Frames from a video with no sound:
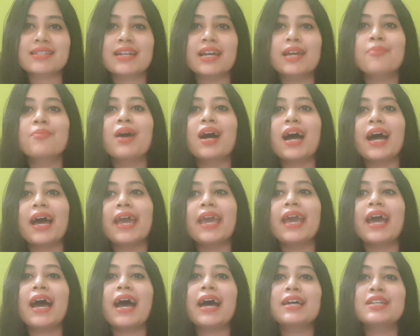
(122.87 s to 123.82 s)
time I
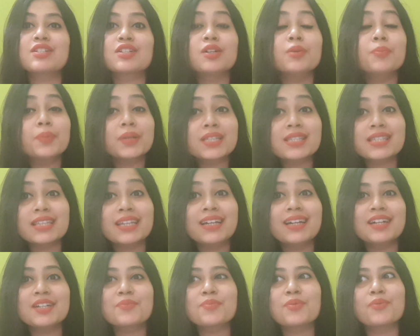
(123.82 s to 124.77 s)
had a pixie
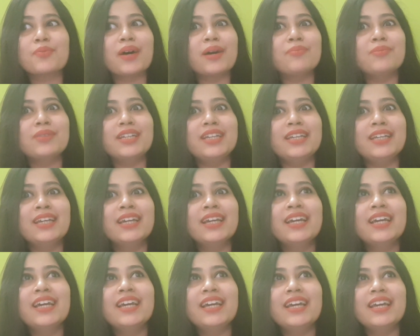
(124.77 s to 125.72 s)
cut, probably
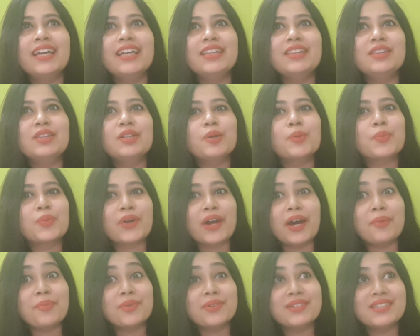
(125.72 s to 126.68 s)
in the
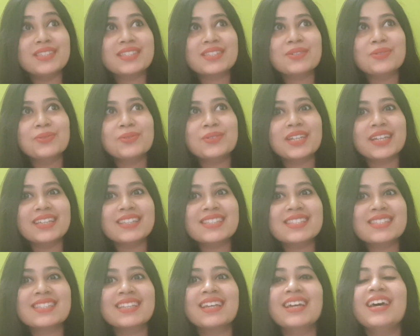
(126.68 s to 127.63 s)
primary school
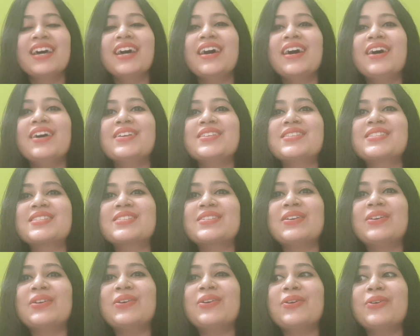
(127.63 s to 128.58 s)
days.
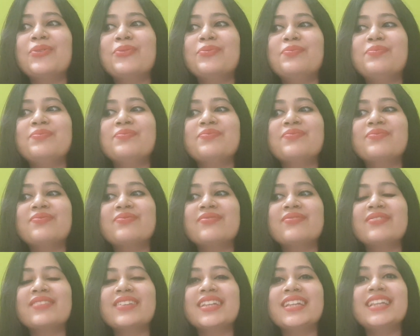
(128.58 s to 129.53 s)
So
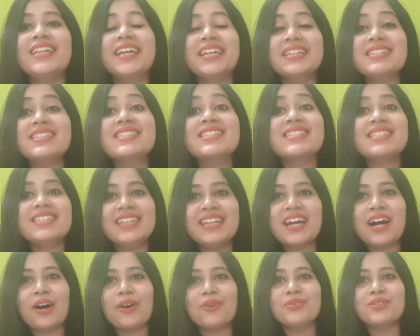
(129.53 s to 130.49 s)
let's see
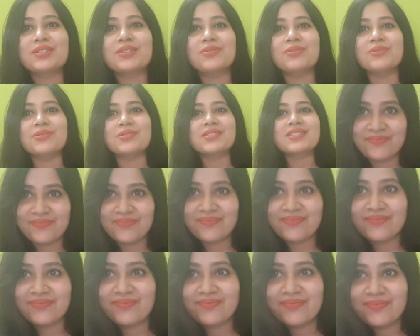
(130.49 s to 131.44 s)
how it goes.
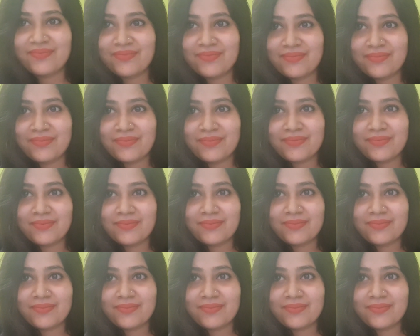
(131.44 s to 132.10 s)
So